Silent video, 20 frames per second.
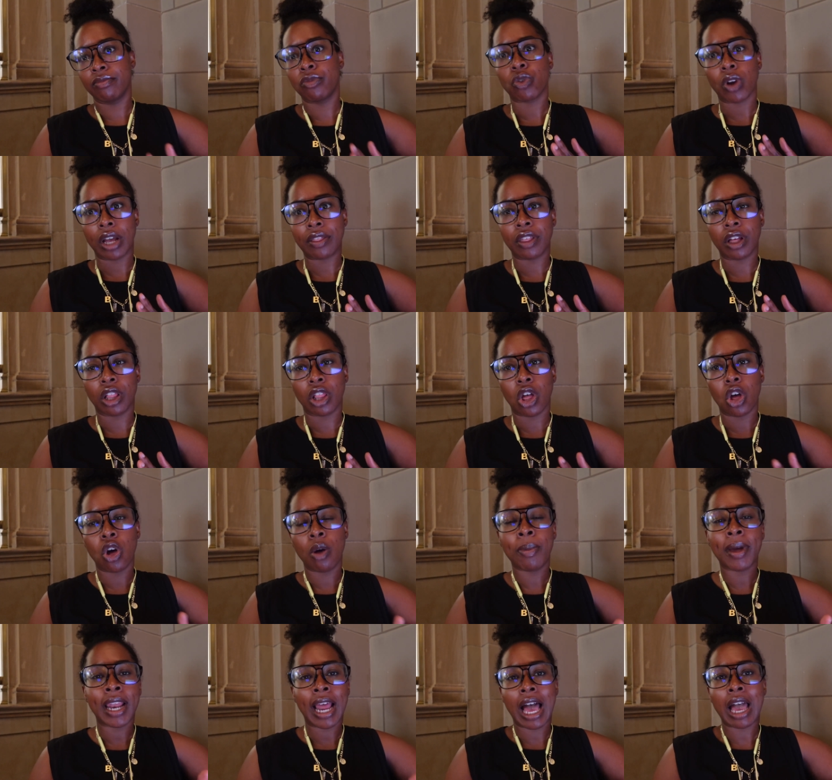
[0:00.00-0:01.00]
throughout the
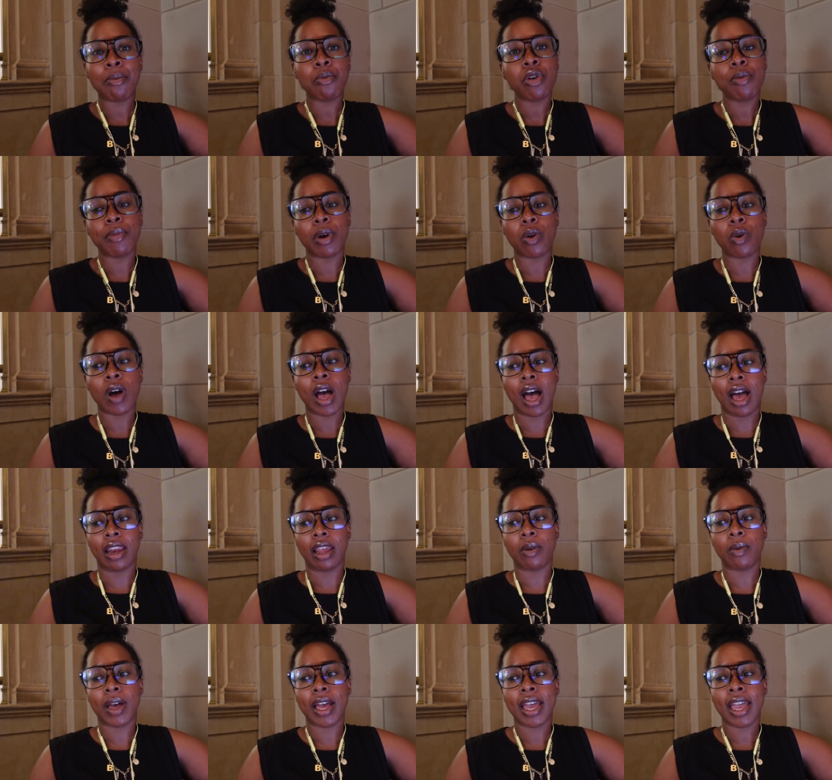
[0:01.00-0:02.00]
globe. And I'm remote
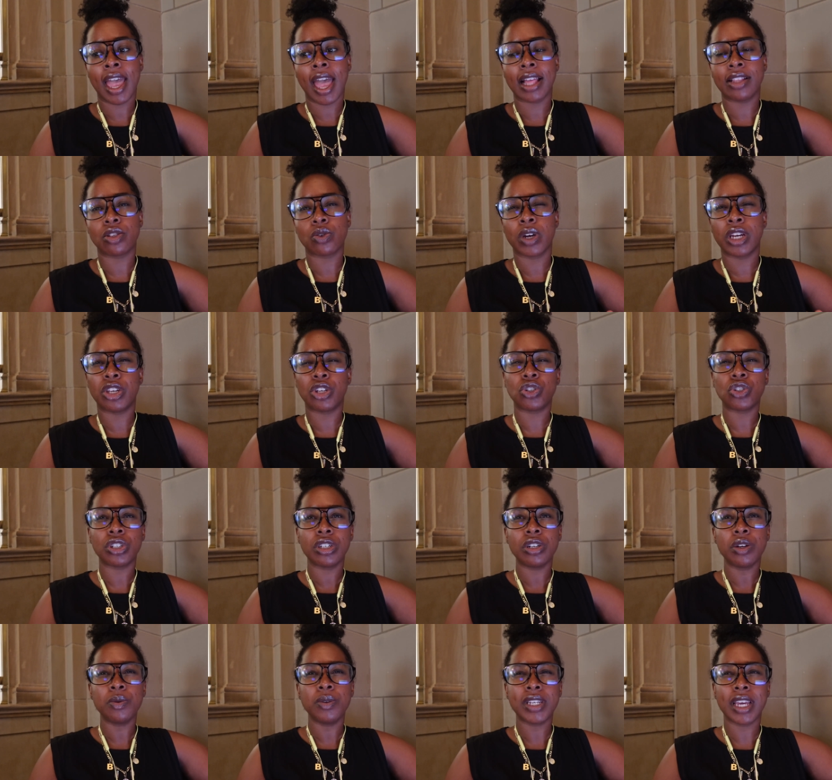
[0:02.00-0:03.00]
anyway, and so I
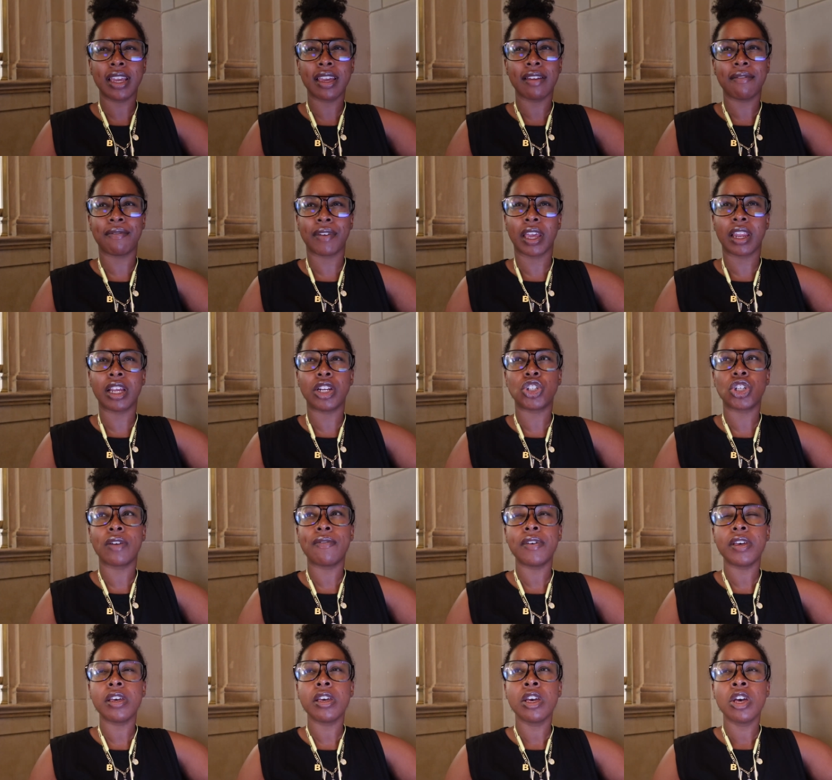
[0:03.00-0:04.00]
usually don't take advantage
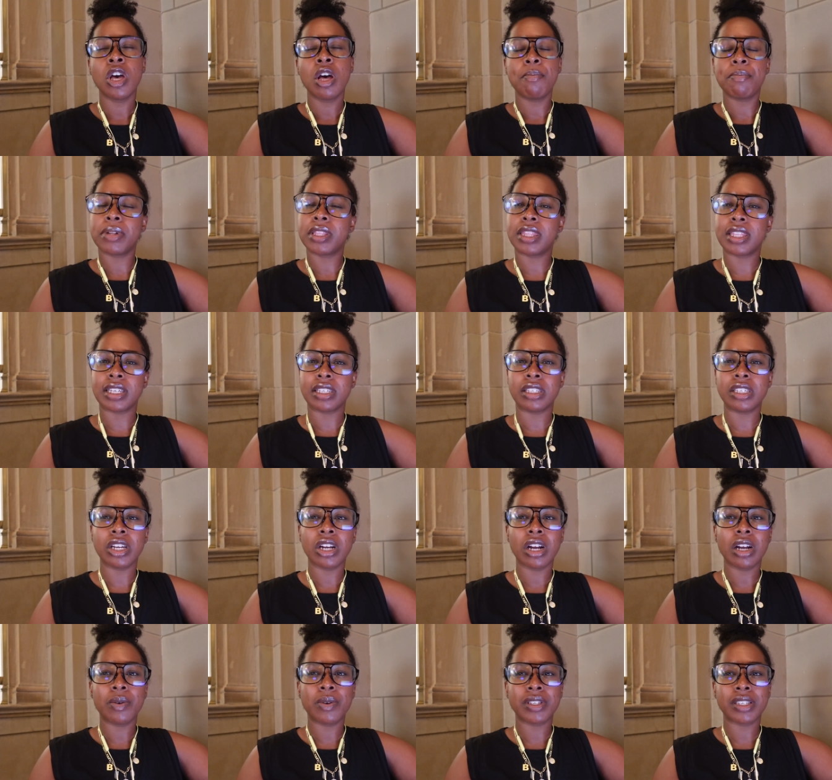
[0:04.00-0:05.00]
of it. But this
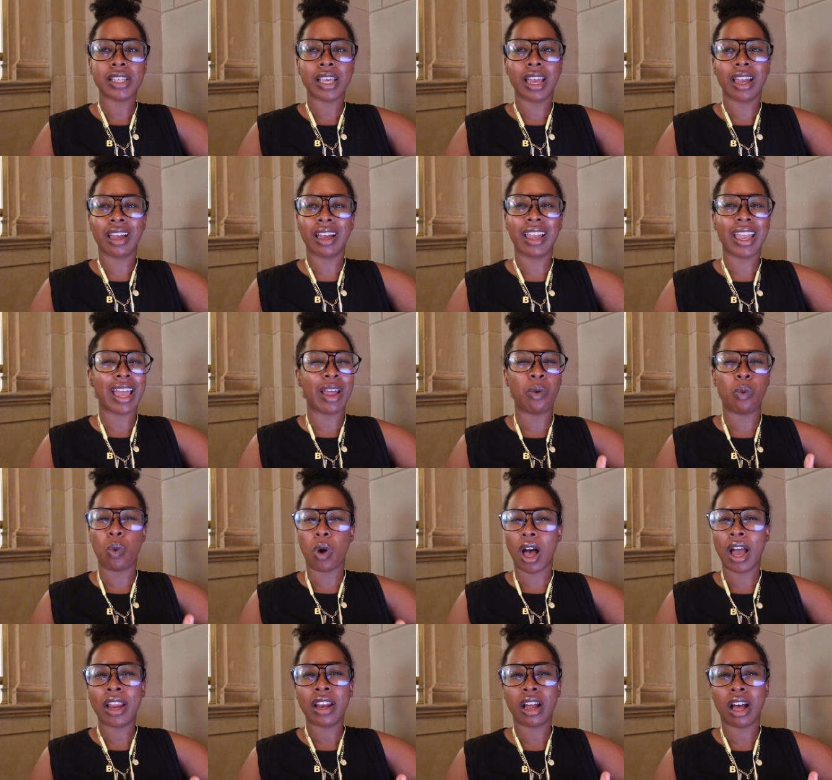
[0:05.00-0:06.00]
year I was again,
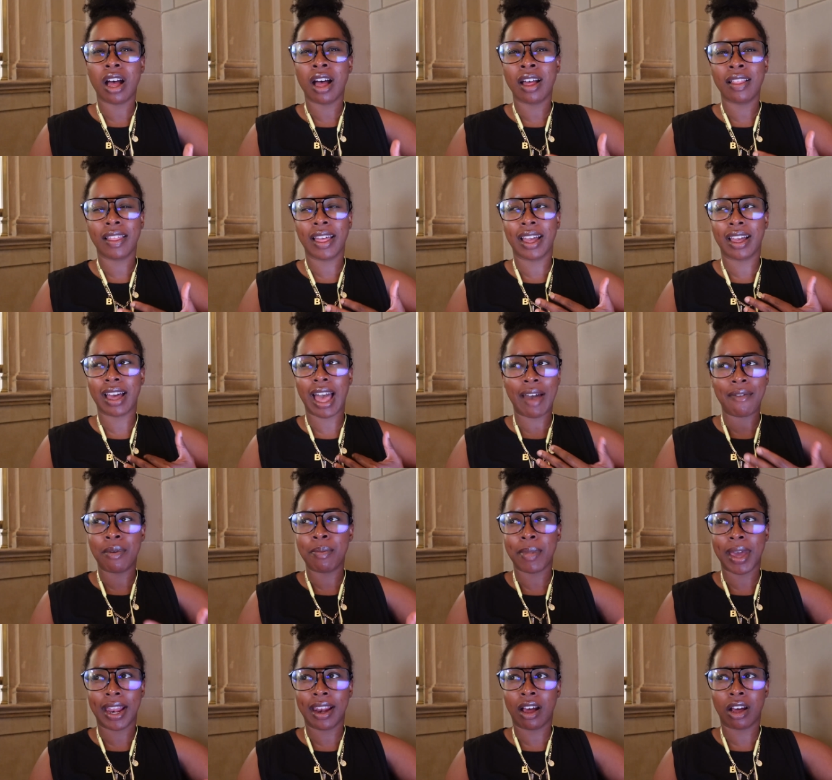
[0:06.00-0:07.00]
why not? I
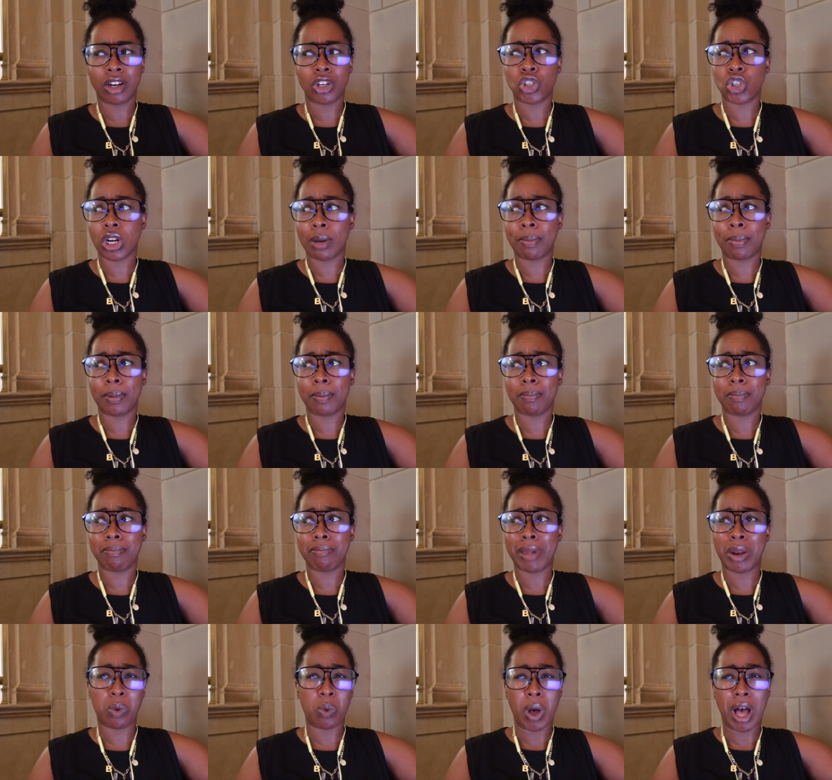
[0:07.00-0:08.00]
haven't been on a trip
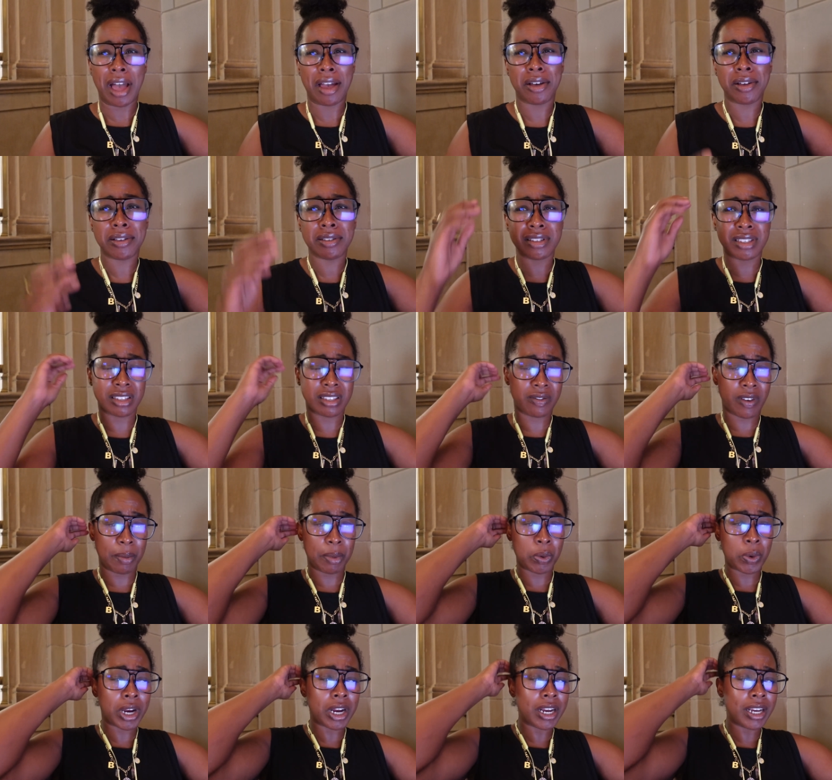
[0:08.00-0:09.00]
in a while, since
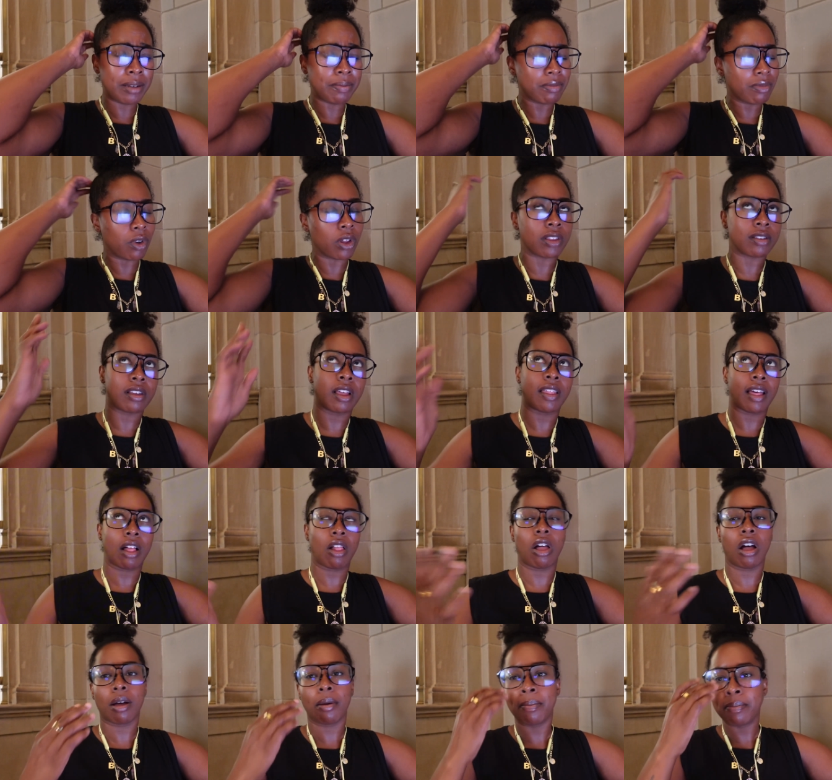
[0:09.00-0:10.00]
February. Well, it's not that
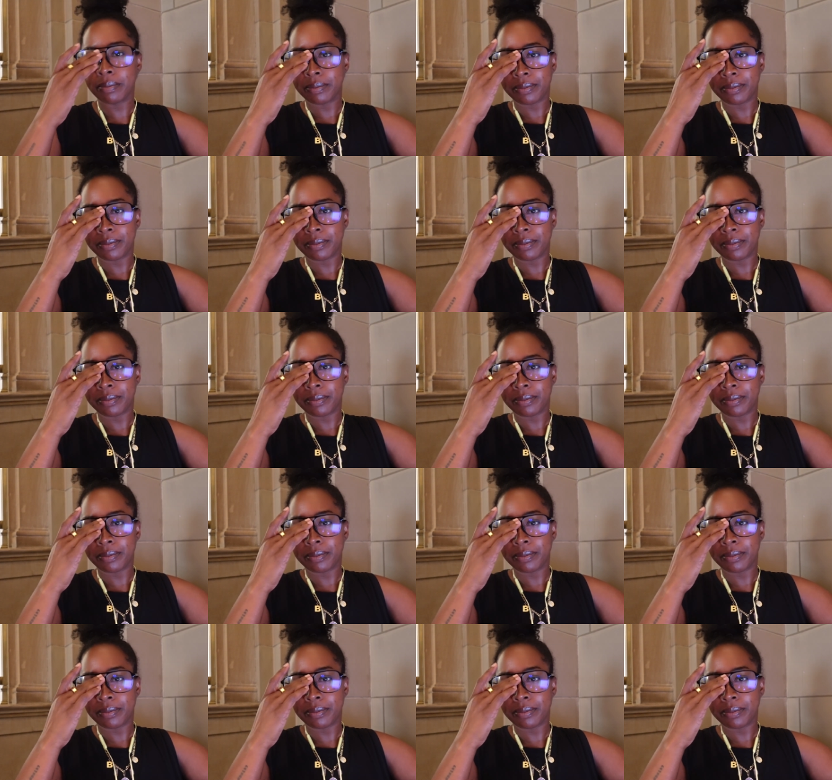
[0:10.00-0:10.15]
long,